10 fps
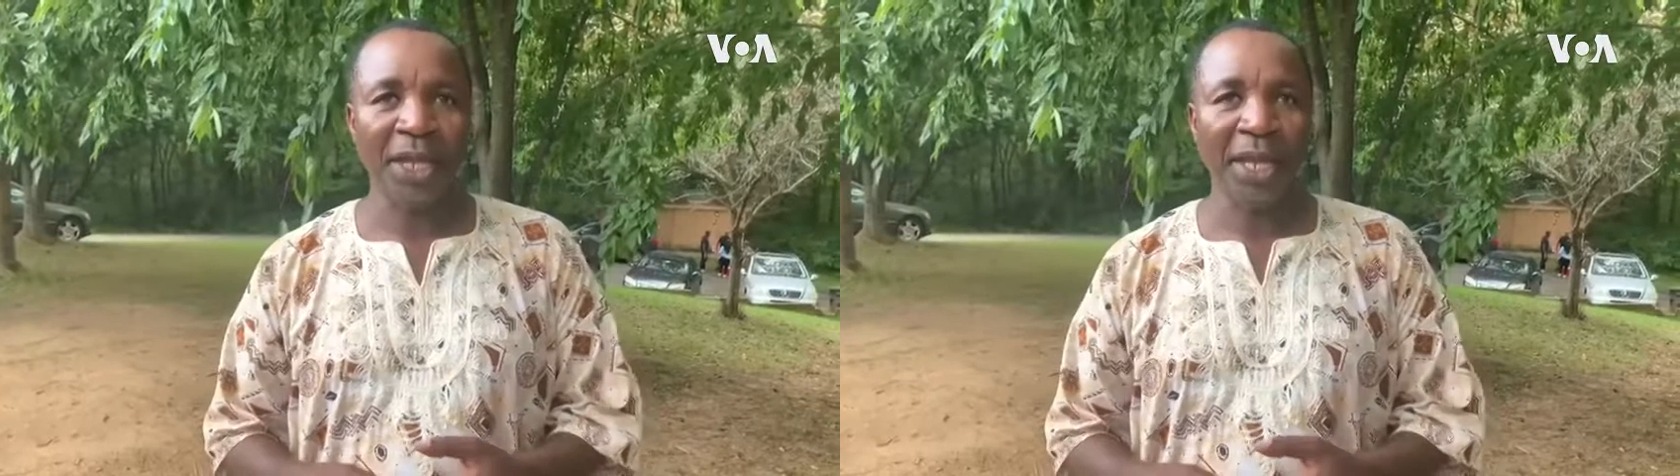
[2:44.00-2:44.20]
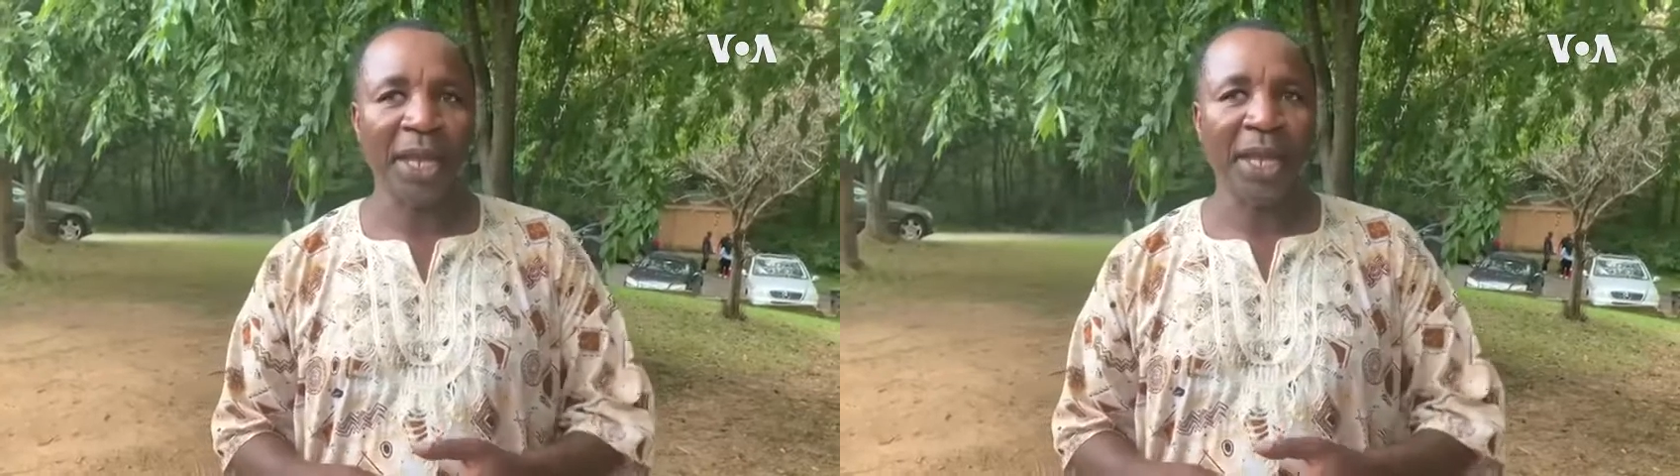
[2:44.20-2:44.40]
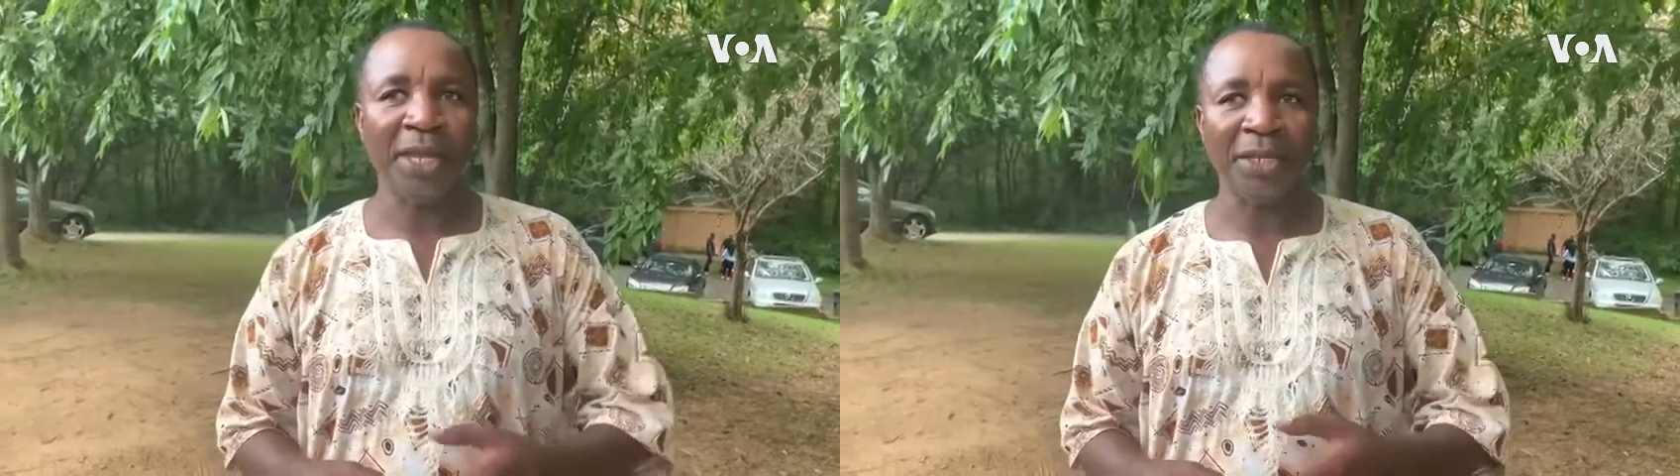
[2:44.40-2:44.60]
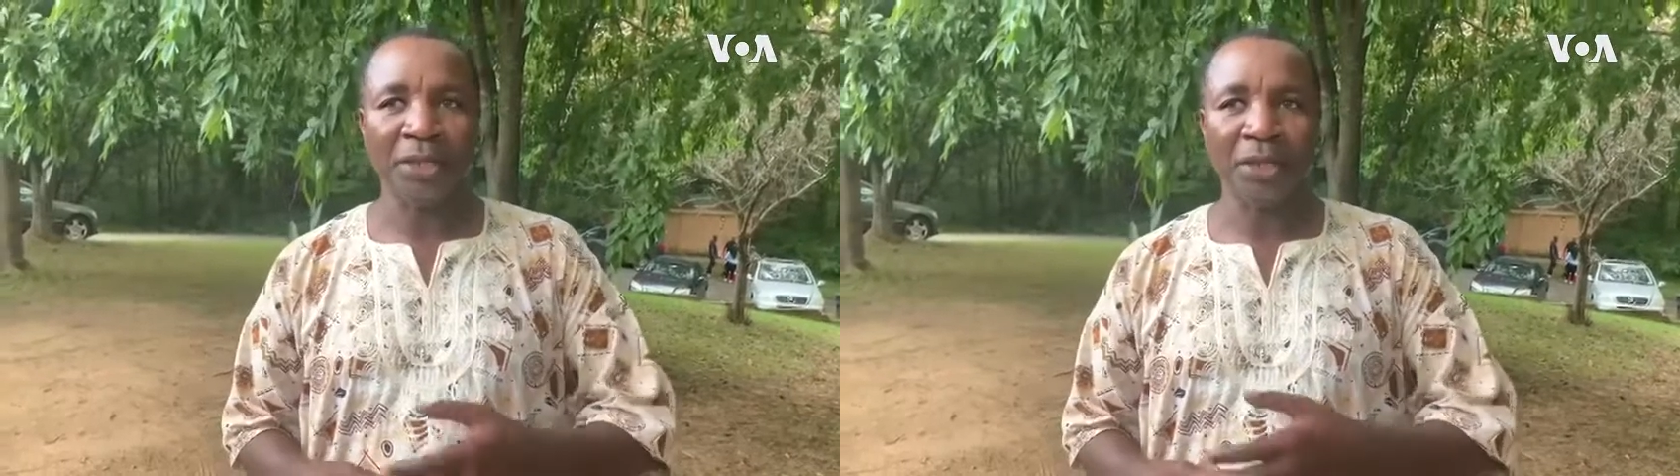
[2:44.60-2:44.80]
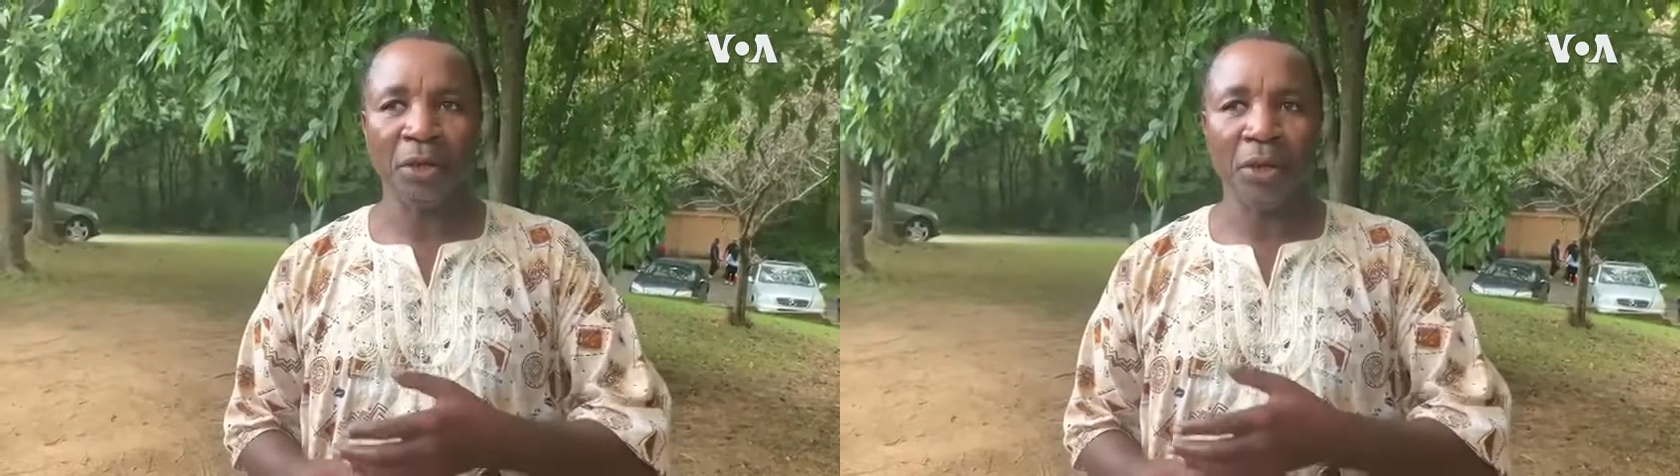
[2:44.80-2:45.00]
and,
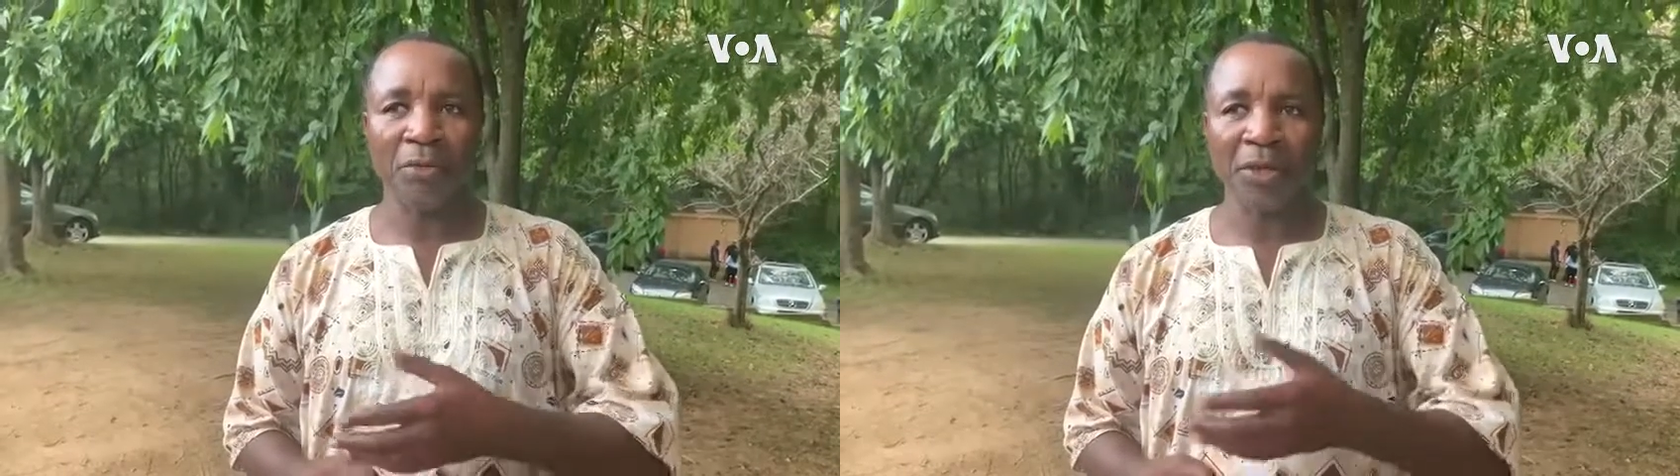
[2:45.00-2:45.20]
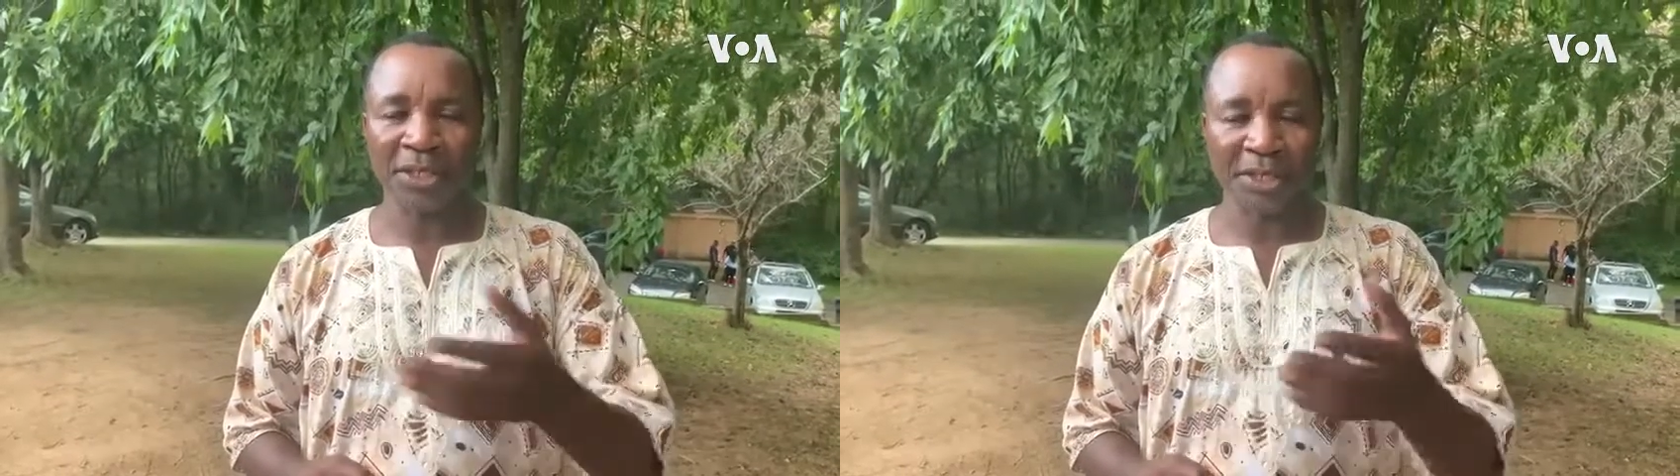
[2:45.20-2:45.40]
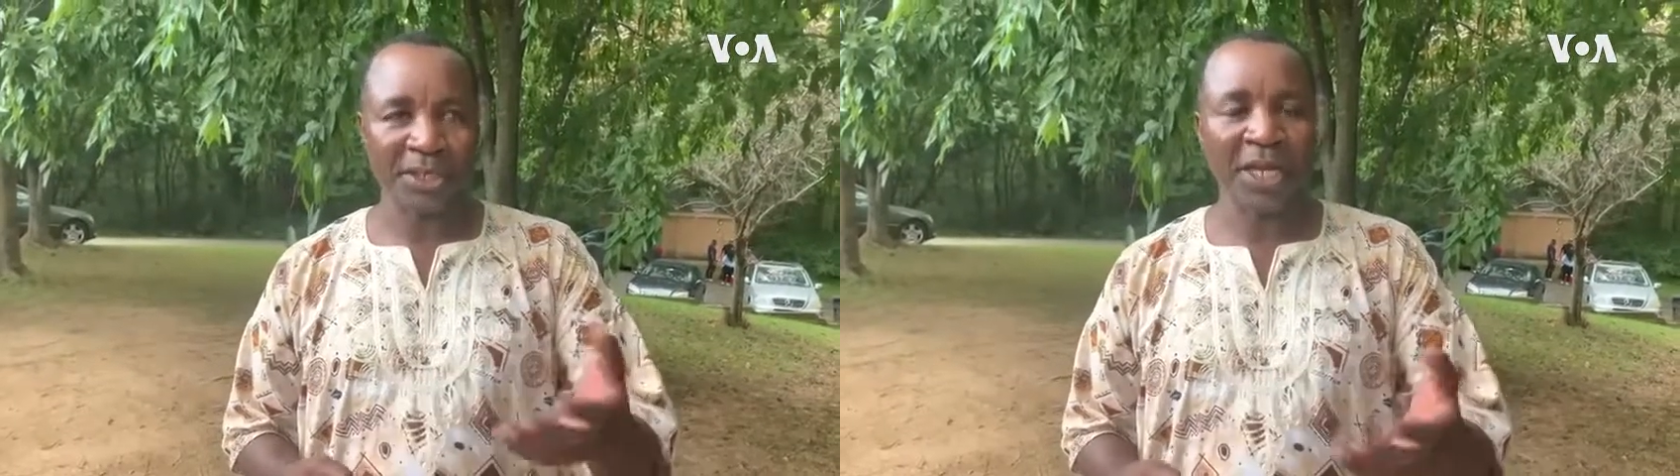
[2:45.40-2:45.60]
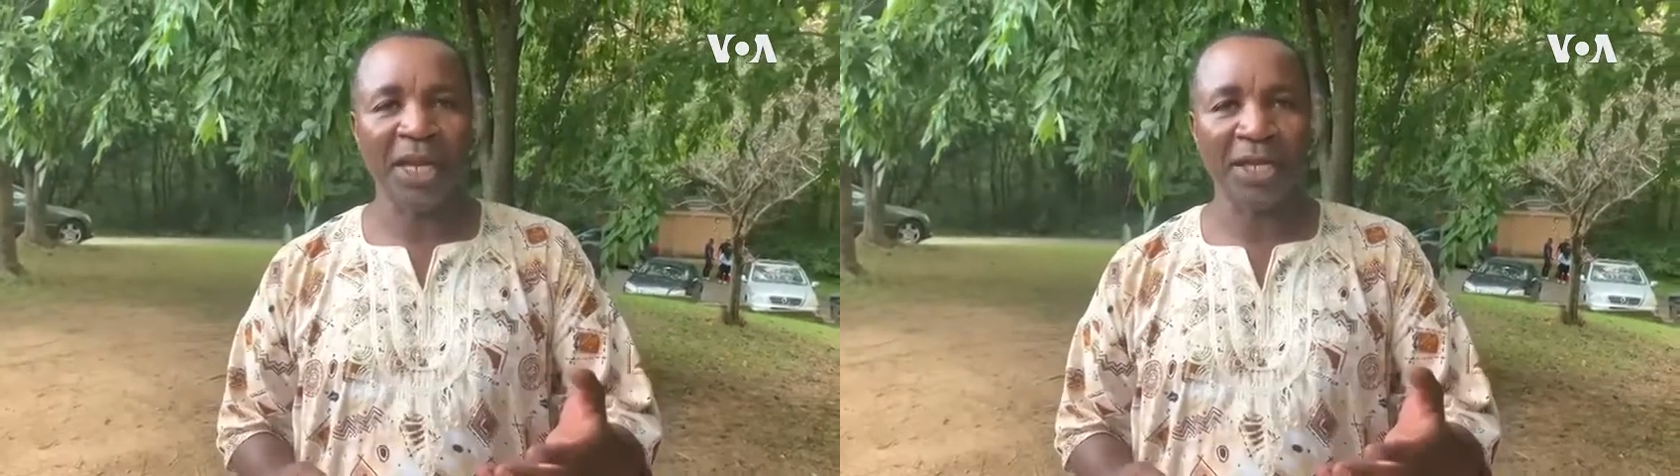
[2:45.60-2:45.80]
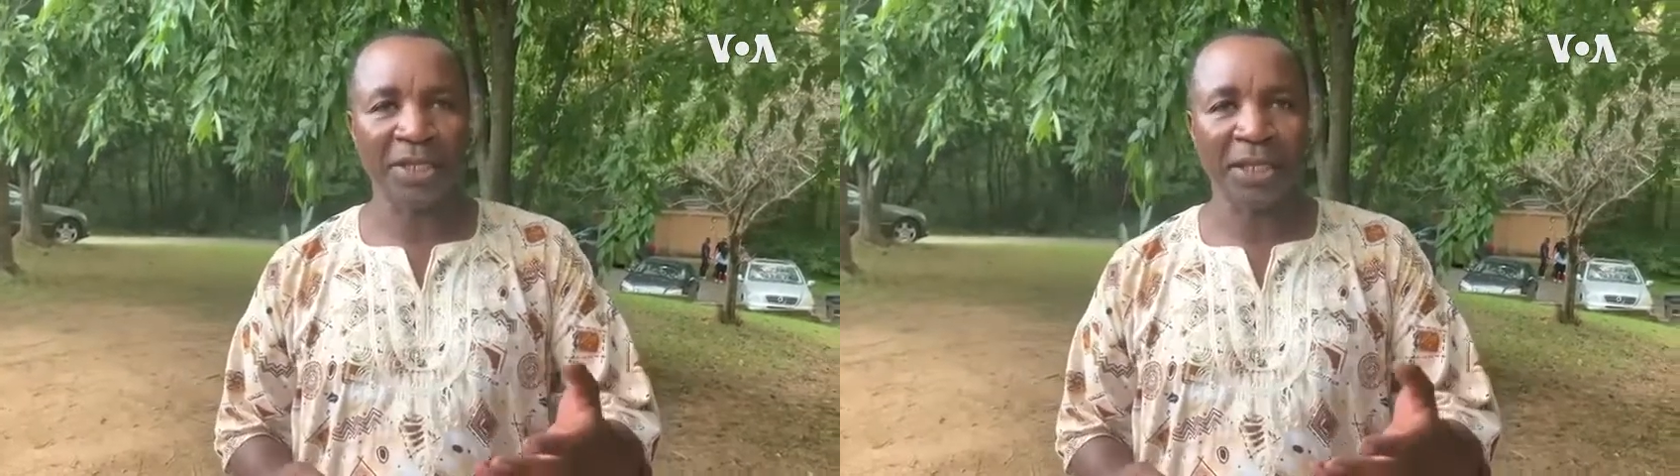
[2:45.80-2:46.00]
you know,
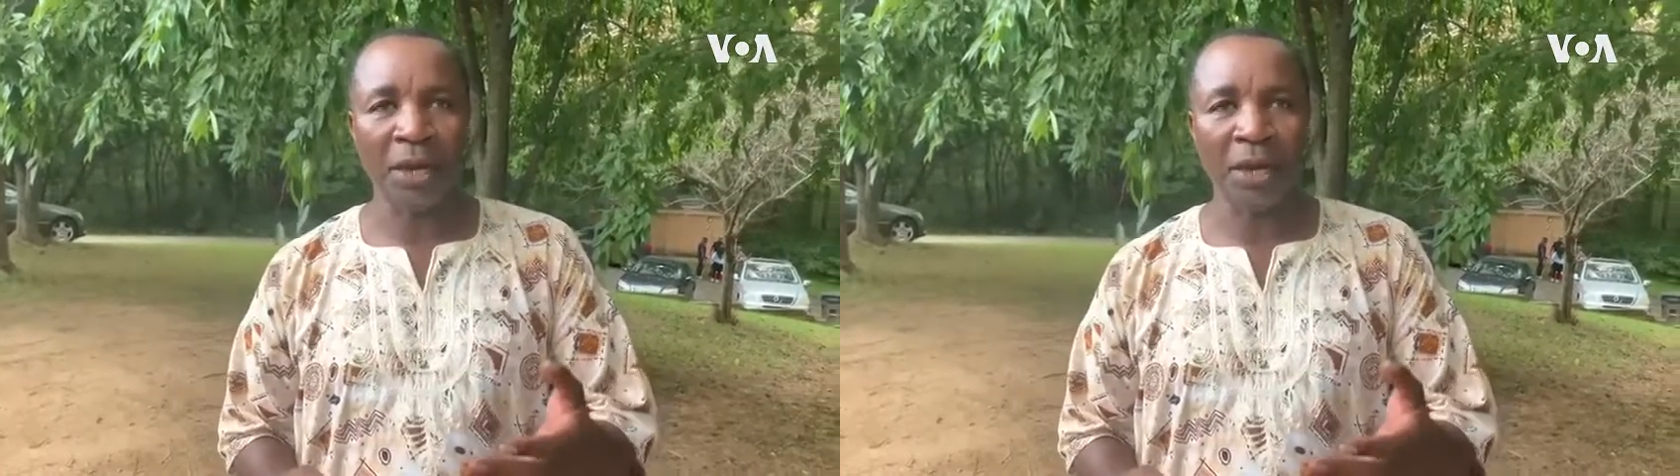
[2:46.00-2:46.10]
exercise